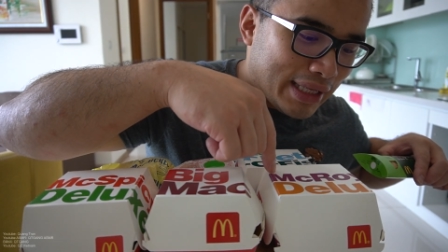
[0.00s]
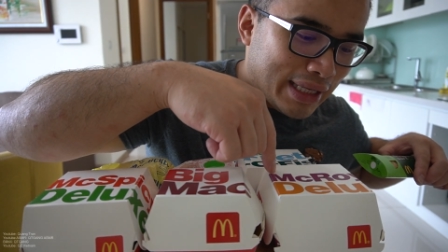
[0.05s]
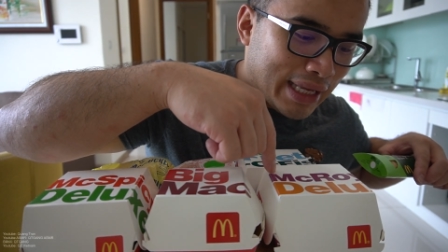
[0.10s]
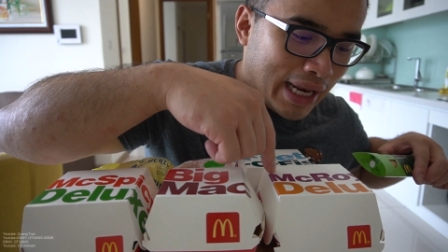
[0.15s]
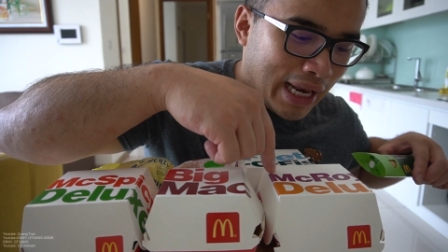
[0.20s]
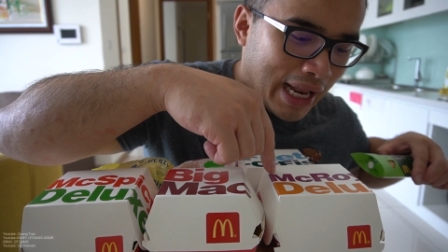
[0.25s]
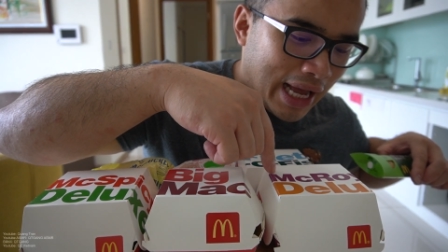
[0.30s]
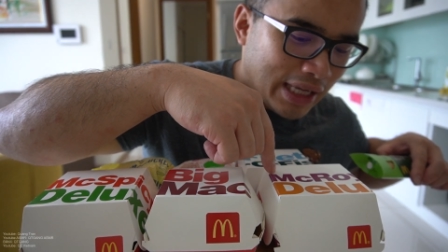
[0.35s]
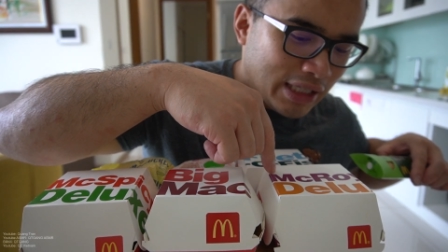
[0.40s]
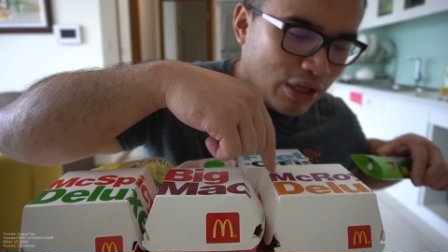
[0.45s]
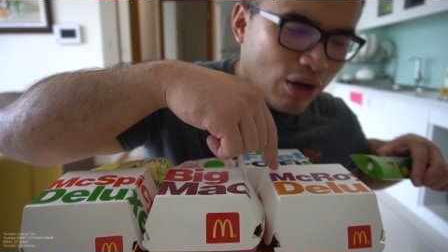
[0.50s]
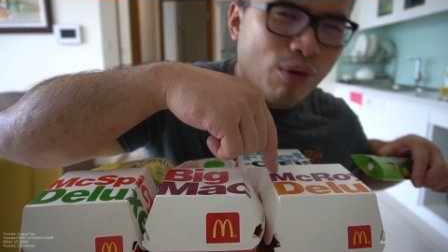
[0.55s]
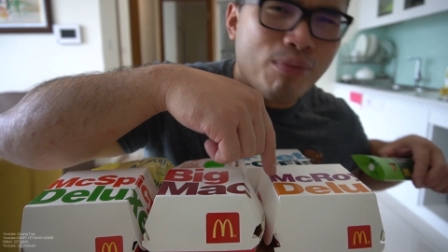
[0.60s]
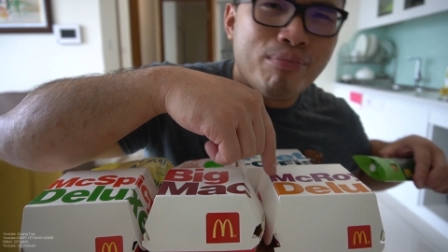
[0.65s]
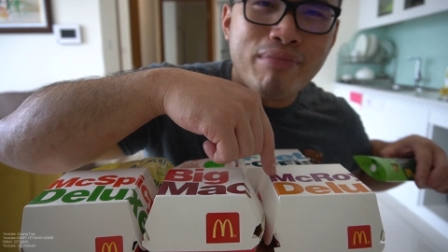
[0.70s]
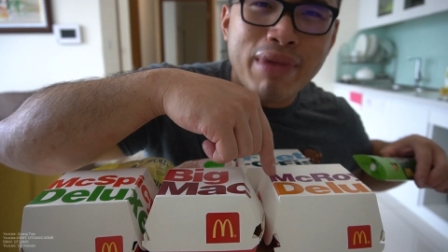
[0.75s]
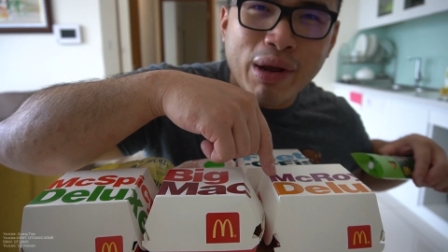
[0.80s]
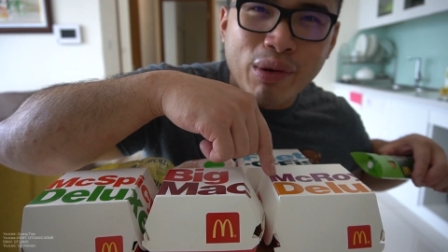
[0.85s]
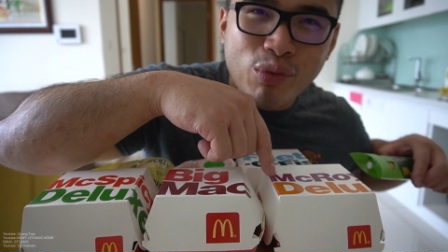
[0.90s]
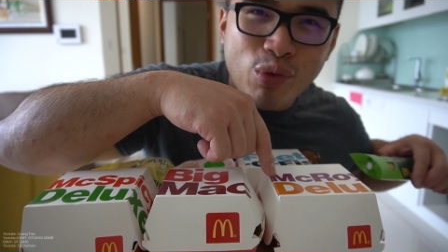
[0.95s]
Deluxe or
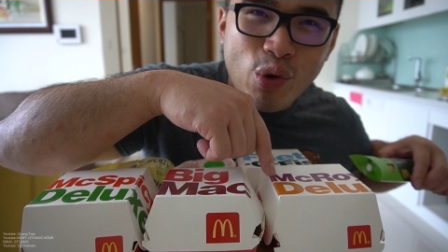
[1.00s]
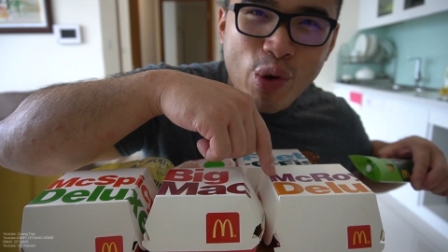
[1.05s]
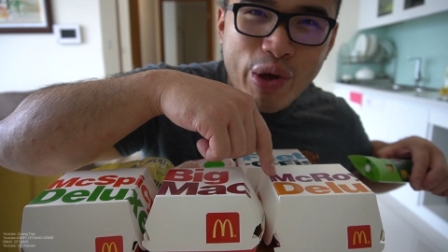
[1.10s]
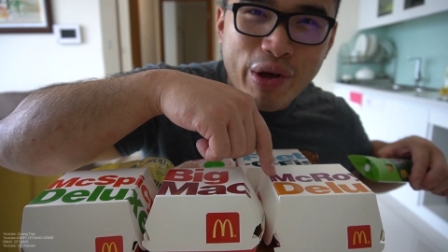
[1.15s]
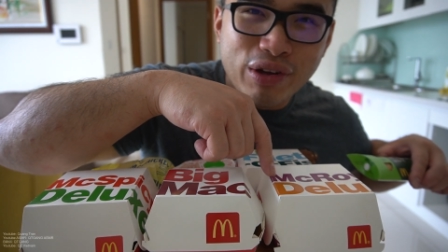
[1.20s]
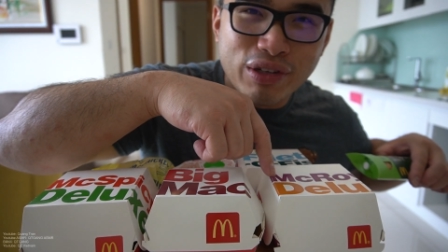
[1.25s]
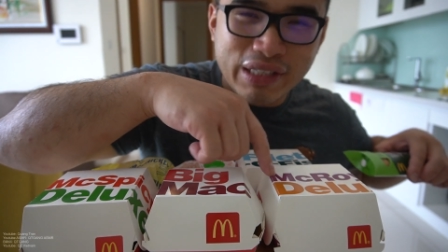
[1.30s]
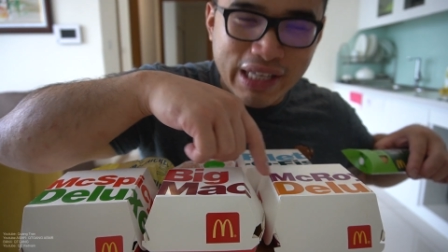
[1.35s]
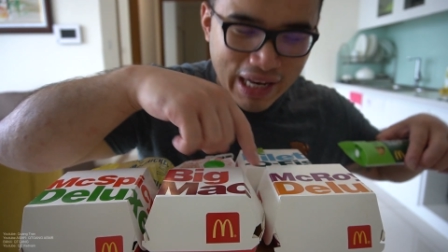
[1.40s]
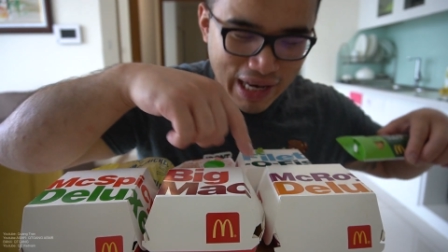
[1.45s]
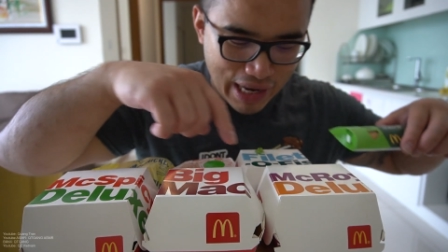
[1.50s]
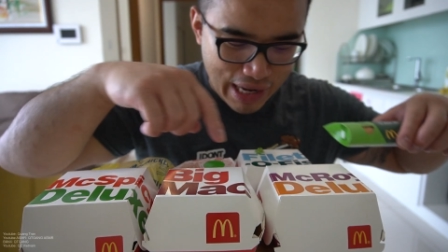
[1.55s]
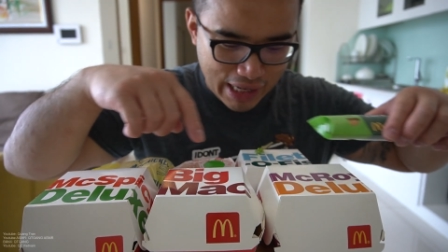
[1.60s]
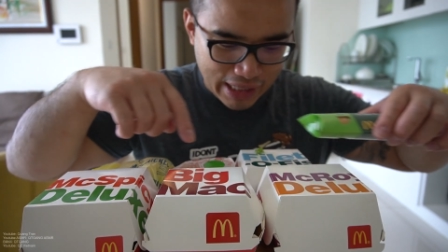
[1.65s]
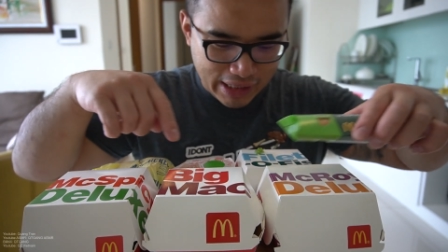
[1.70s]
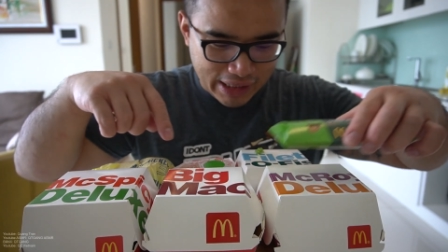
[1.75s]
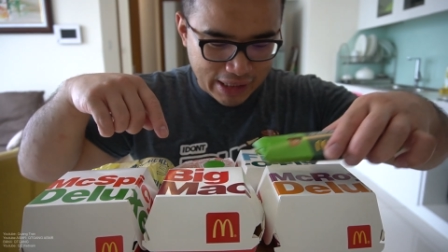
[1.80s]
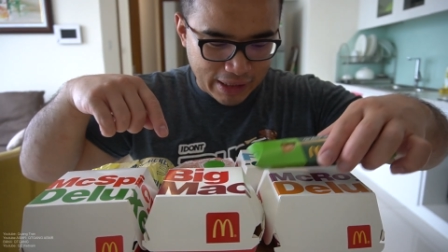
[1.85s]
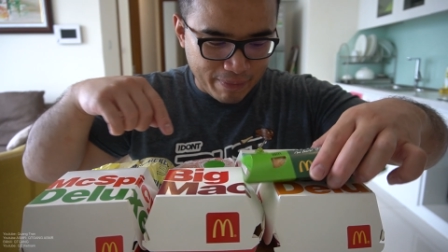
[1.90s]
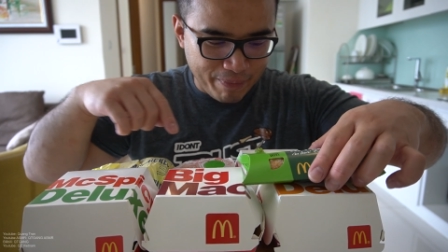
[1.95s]
McRoyal
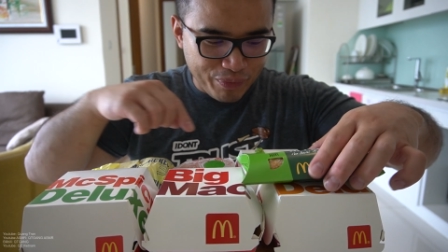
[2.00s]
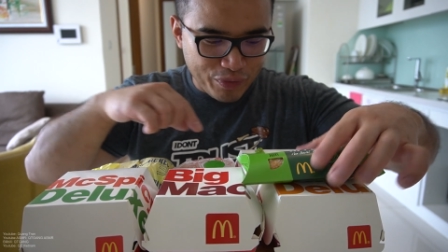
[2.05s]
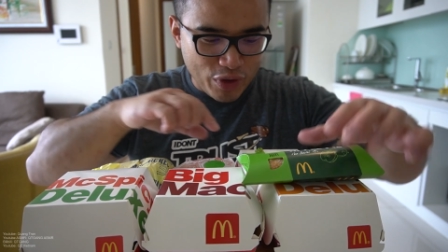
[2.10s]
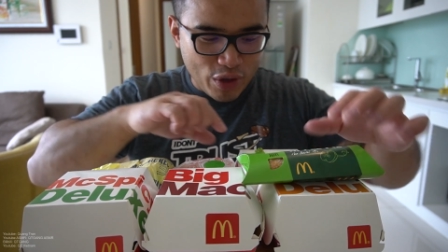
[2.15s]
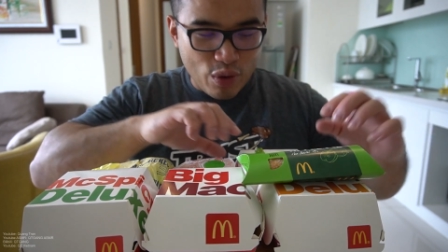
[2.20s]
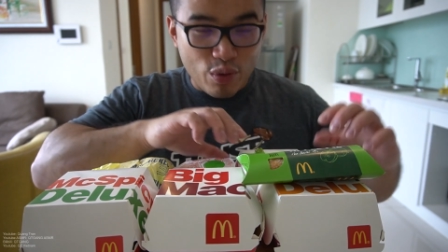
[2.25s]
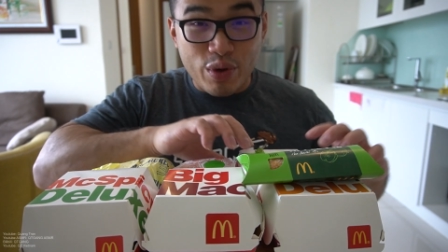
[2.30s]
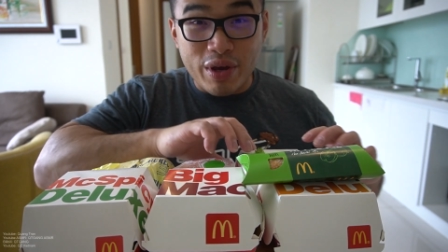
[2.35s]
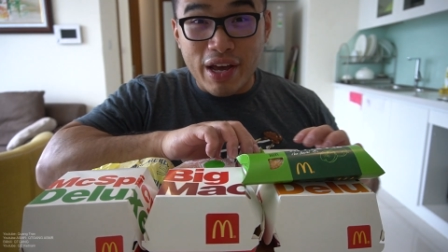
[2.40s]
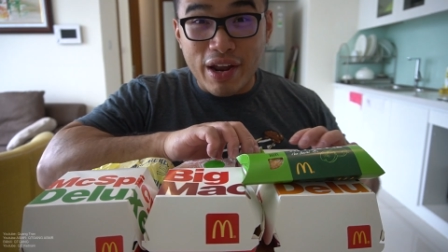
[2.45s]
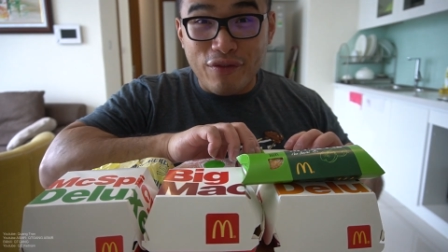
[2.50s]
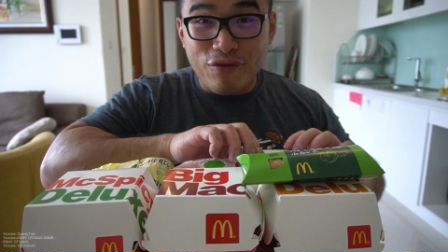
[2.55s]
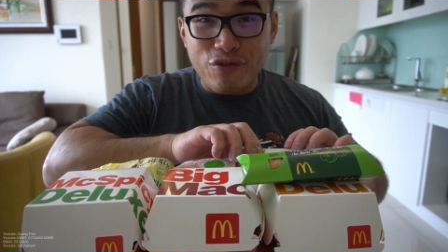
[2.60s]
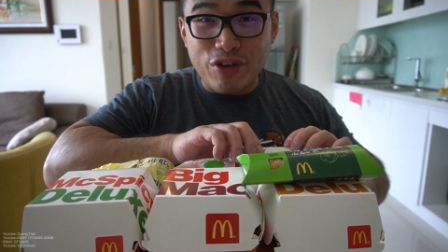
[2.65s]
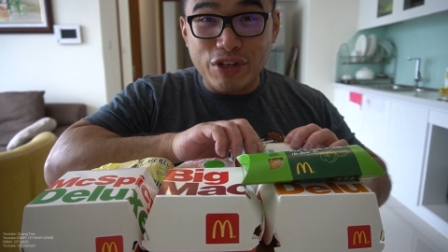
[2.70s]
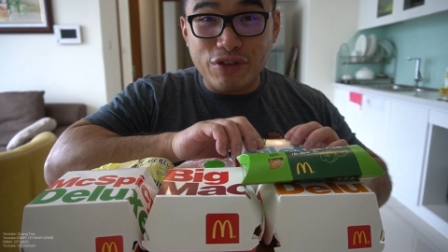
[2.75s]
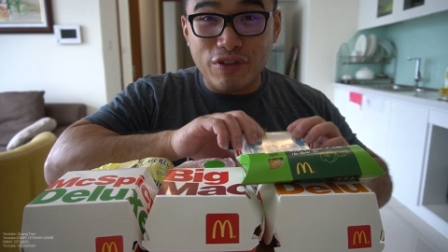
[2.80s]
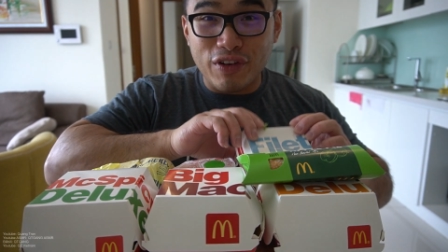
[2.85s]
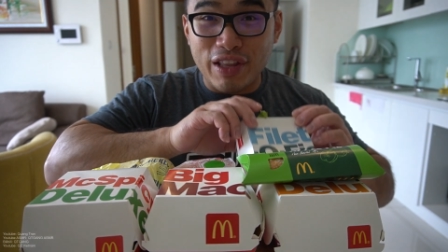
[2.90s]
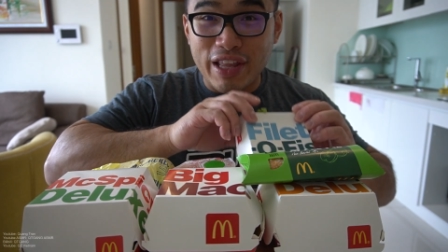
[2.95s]
Deluxe. We got a
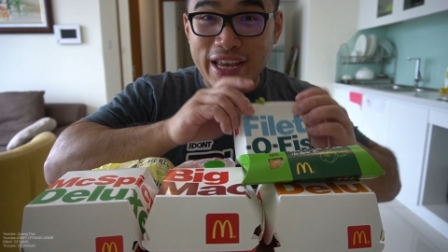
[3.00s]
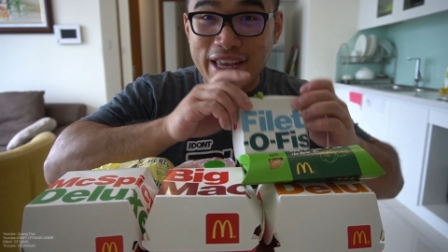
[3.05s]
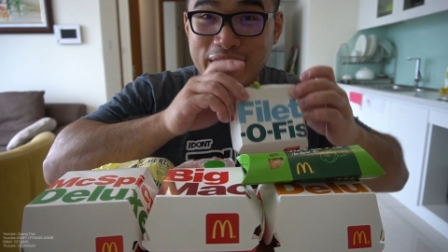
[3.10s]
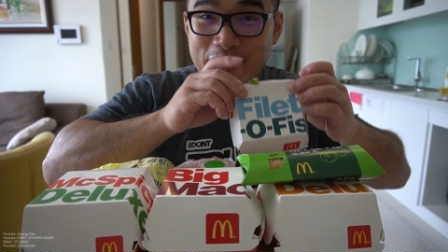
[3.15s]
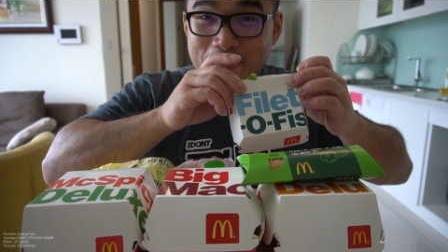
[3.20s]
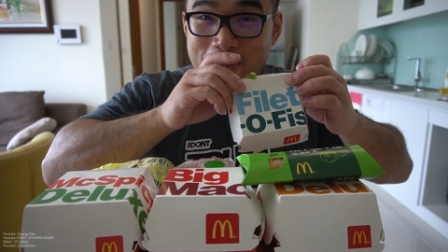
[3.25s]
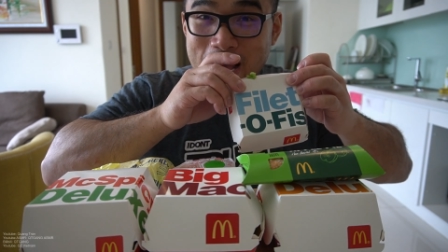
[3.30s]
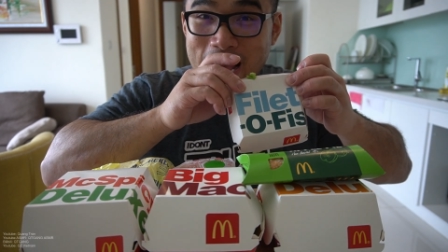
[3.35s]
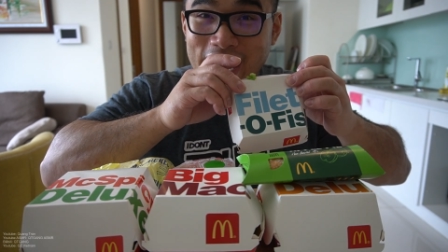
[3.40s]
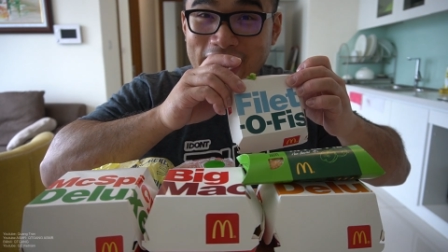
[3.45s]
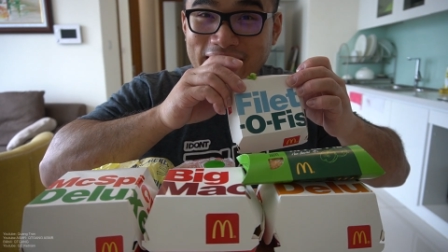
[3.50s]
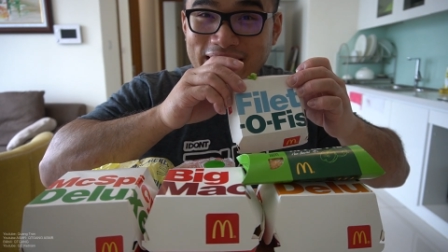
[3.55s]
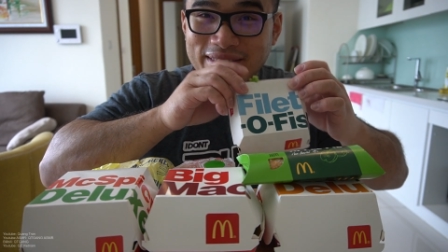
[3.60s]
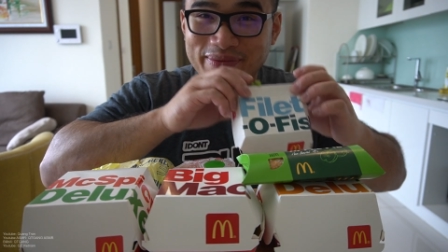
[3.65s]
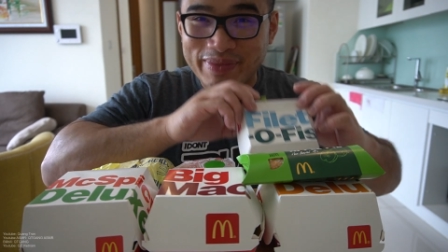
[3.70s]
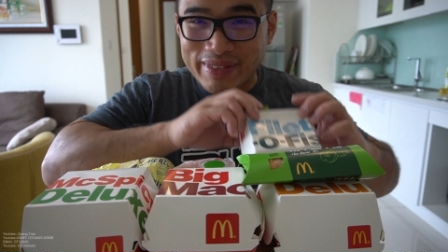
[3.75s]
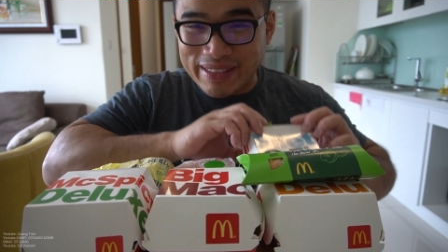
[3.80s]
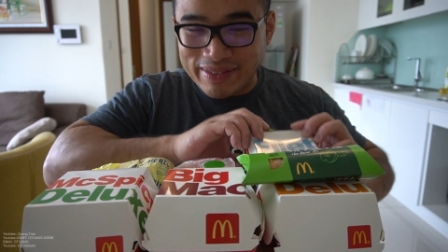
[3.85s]
fish fillet in the back.